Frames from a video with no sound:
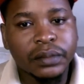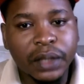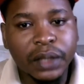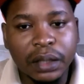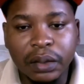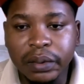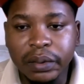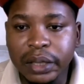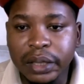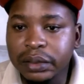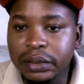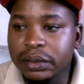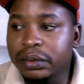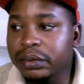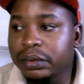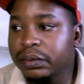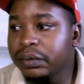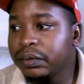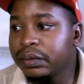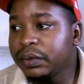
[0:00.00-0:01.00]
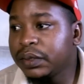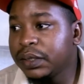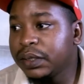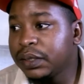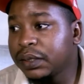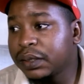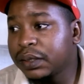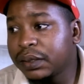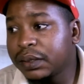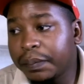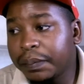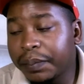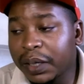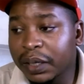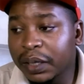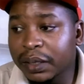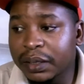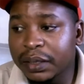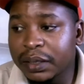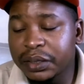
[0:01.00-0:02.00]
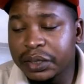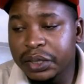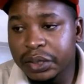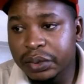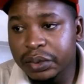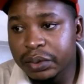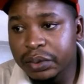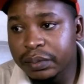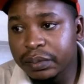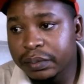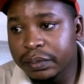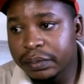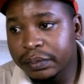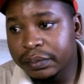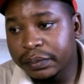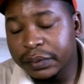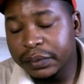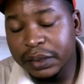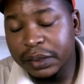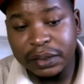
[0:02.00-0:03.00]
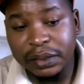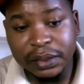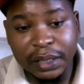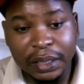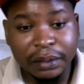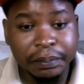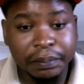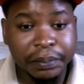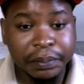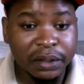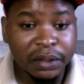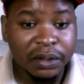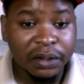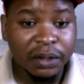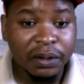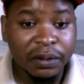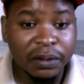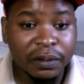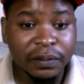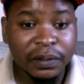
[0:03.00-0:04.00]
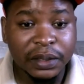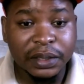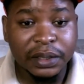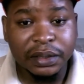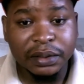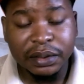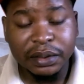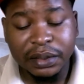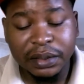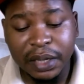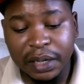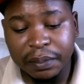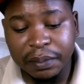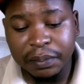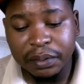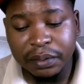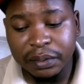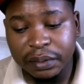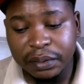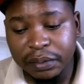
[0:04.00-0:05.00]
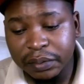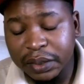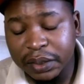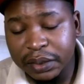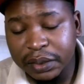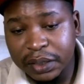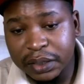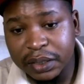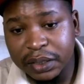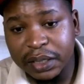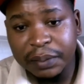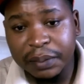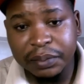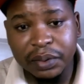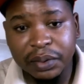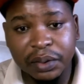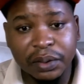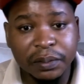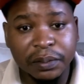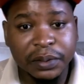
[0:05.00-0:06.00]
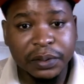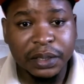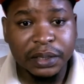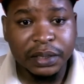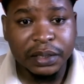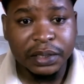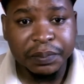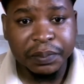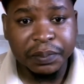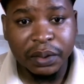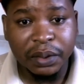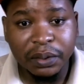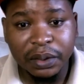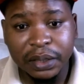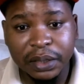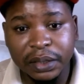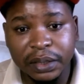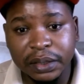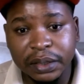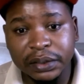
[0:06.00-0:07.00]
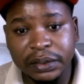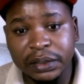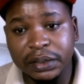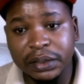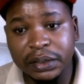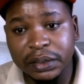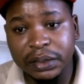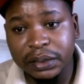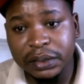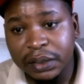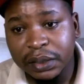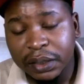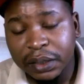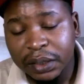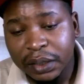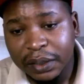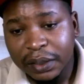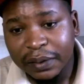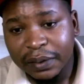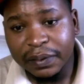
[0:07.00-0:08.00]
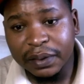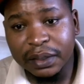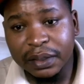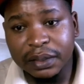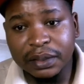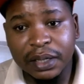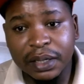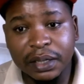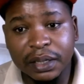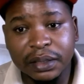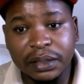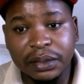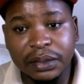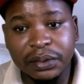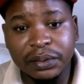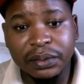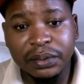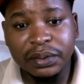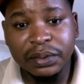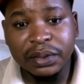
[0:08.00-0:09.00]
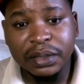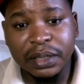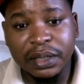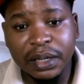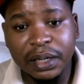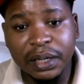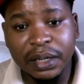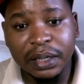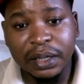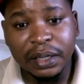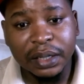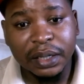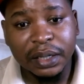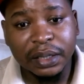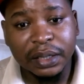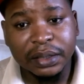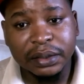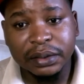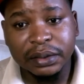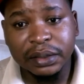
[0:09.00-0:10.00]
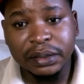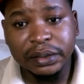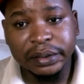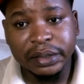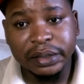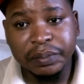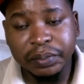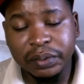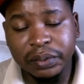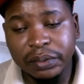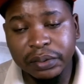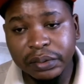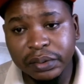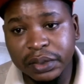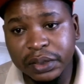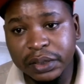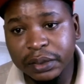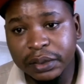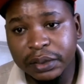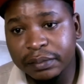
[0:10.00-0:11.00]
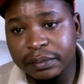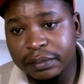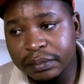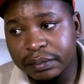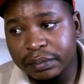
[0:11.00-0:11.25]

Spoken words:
he went into this black kid's room and started peeing all over his table where there's laptops and his belongings and his things that he used, like the spoons and